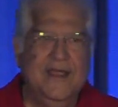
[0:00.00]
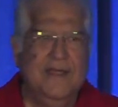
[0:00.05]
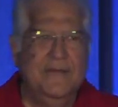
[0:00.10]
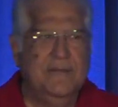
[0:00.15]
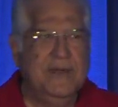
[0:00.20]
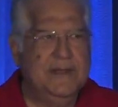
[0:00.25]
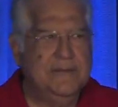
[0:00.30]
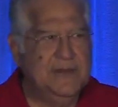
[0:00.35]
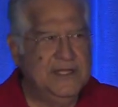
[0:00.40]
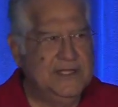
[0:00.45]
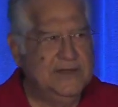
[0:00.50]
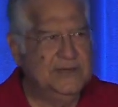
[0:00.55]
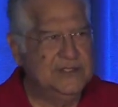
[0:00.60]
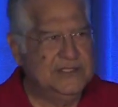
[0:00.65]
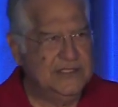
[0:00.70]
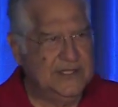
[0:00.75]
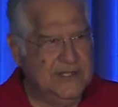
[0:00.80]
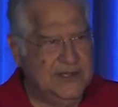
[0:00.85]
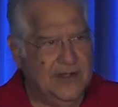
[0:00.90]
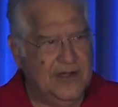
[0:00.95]
My mother
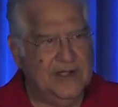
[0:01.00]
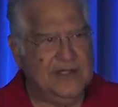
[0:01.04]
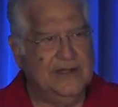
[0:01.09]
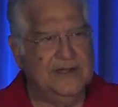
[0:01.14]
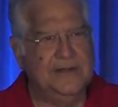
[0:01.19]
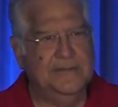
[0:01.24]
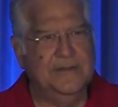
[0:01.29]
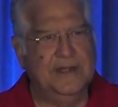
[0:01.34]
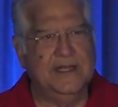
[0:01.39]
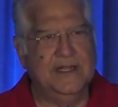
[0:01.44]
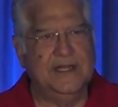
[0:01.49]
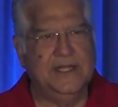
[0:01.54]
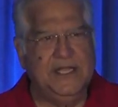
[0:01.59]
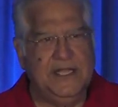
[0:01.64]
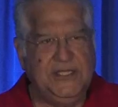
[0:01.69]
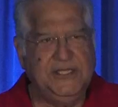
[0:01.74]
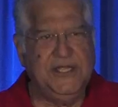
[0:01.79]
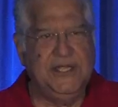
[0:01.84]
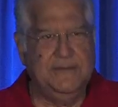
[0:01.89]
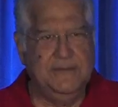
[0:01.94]
was a doctor, but a
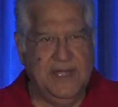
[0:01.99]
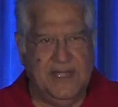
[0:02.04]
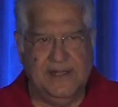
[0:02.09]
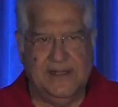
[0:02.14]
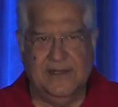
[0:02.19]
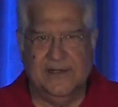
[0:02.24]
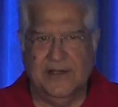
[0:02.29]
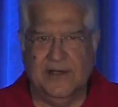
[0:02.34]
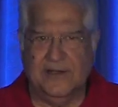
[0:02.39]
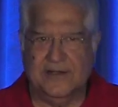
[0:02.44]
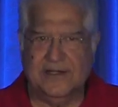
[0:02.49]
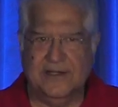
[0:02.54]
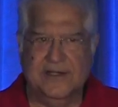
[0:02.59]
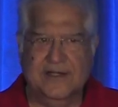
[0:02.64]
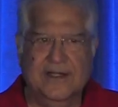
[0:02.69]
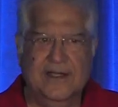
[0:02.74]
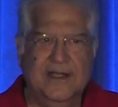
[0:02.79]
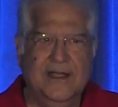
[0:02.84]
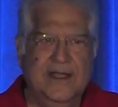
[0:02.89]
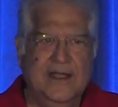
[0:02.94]
teaching medical
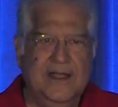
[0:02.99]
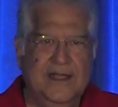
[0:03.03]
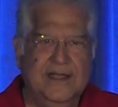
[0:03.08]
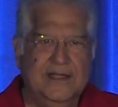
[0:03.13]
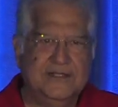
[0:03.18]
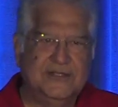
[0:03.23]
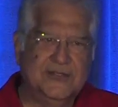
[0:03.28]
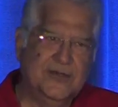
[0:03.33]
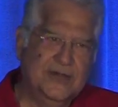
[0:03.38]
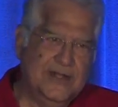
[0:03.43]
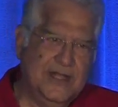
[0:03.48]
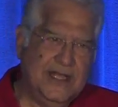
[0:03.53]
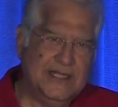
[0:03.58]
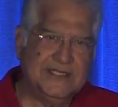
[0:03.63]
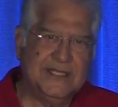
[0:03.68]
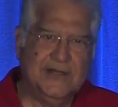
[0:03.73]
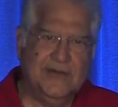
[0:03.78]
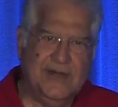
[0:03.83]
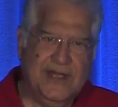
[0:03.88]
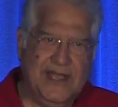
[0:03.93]
doctor. And so
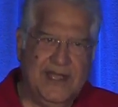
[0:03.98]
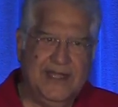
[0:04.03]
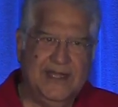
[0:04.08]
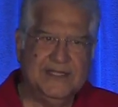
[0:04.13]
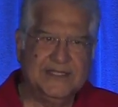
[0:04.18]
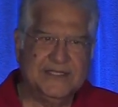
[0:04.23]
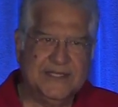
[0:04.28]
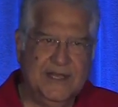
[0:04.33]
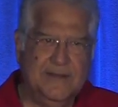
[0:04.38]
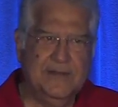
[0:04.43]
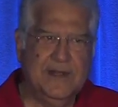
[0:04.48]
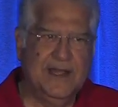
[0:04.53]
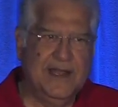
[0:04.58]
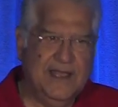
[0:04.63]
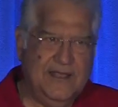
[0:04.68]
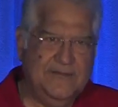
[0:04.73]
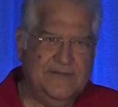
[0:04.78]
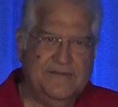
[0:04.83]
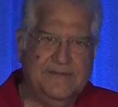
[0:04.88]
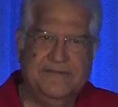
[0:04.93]
that's how I had a stable
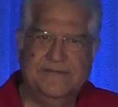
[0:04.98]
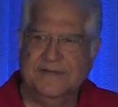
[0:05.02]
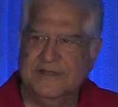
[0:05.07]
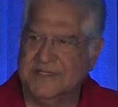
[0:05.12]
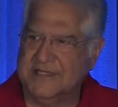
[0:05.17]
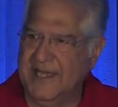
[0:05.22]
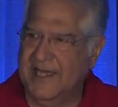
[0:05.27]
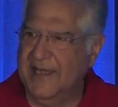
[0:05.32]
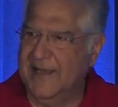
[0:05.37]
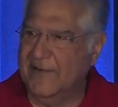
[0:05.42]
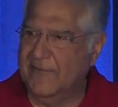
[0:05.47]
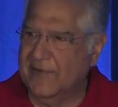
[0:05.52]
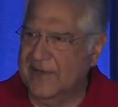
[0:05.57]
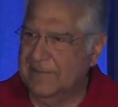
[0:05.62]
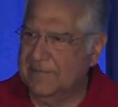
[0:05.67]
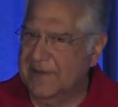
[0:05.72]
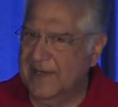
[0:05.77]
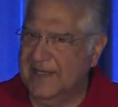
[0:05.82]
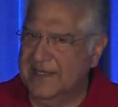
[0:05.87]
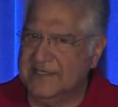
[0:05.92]
life, stayed at
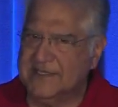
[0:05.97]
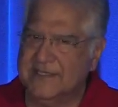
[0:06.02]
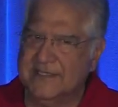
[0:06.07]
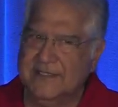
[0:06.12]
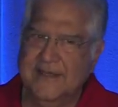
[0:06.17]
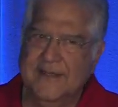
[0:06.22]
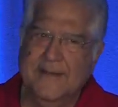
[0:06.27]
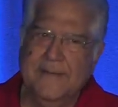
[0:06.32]
one place.